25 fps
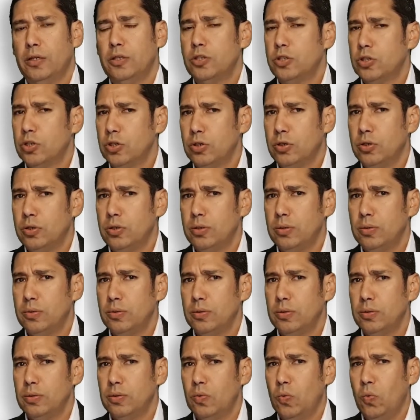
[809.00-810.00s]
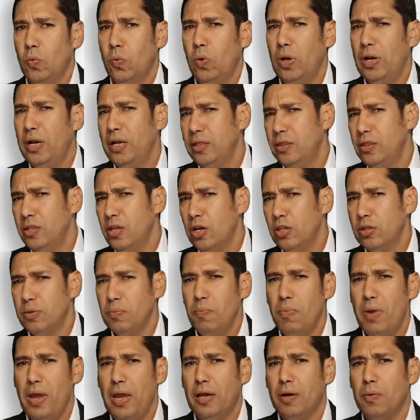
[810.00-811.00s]
So, will it
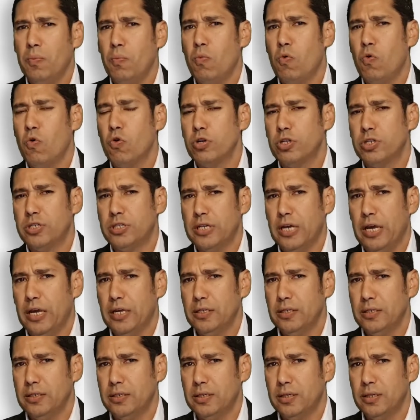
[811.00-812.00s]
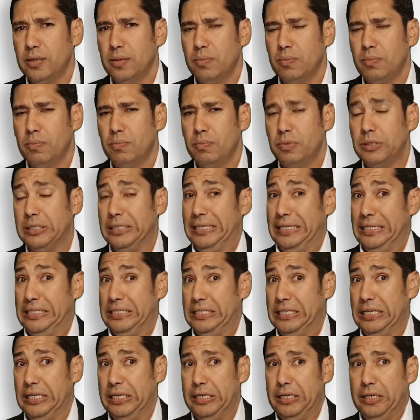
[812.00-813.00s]
not make more sense
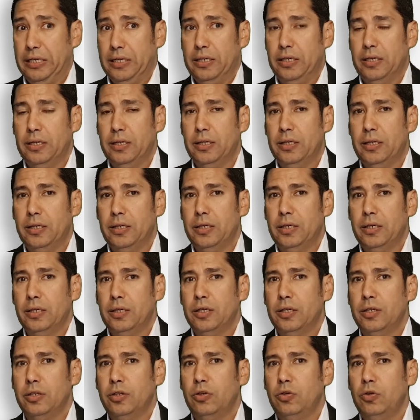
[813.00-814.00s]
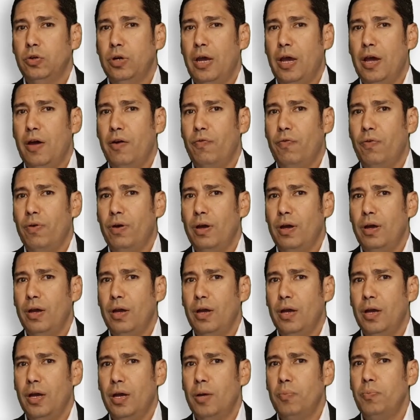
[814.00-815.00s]
potentially to have
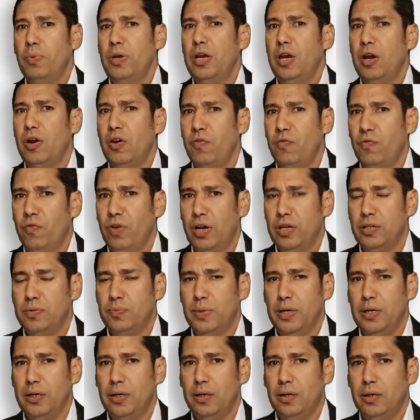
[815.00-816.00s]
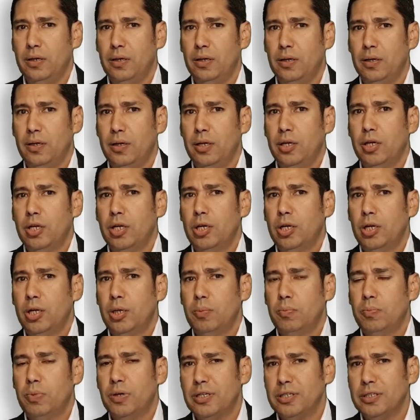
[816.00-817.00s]
a bigger investment,
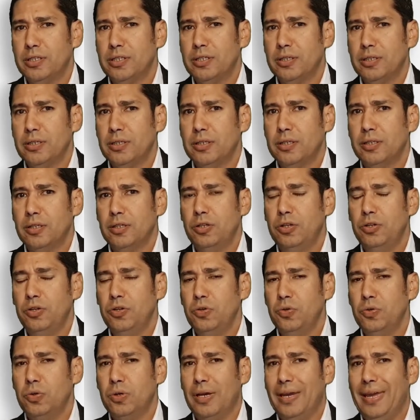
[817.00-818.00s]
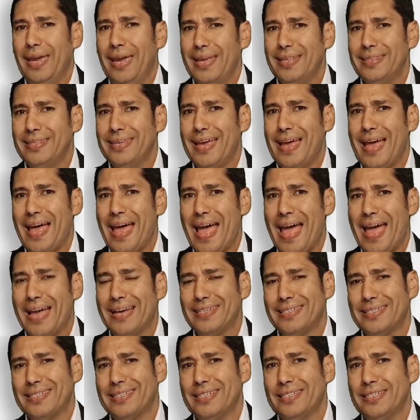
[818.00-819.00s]
but to get
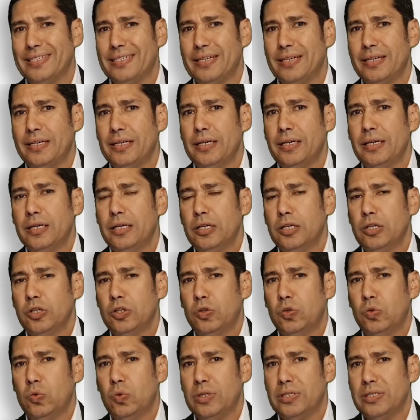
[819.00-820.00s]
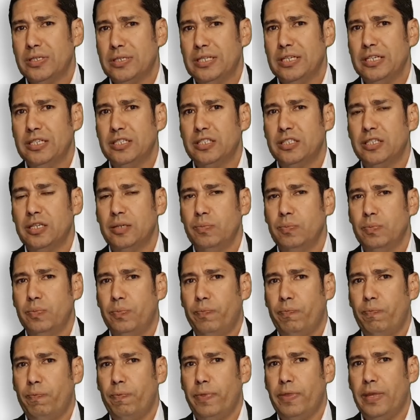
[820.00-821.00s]
access to a system
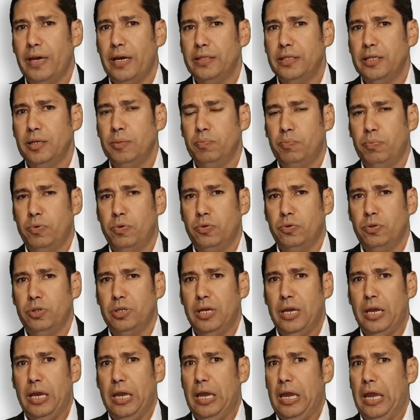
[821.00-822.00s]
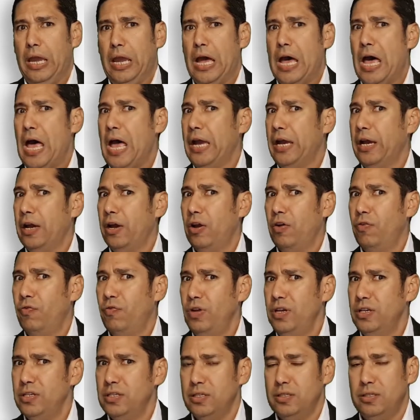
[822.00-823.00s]
that imposes a higher
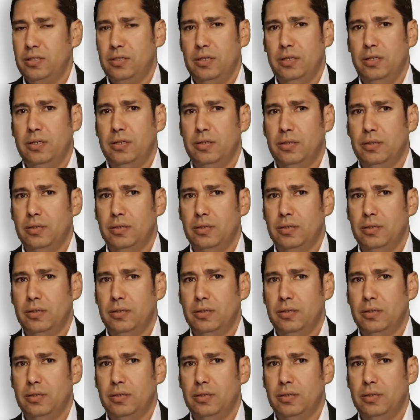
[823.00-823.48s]
efficiency?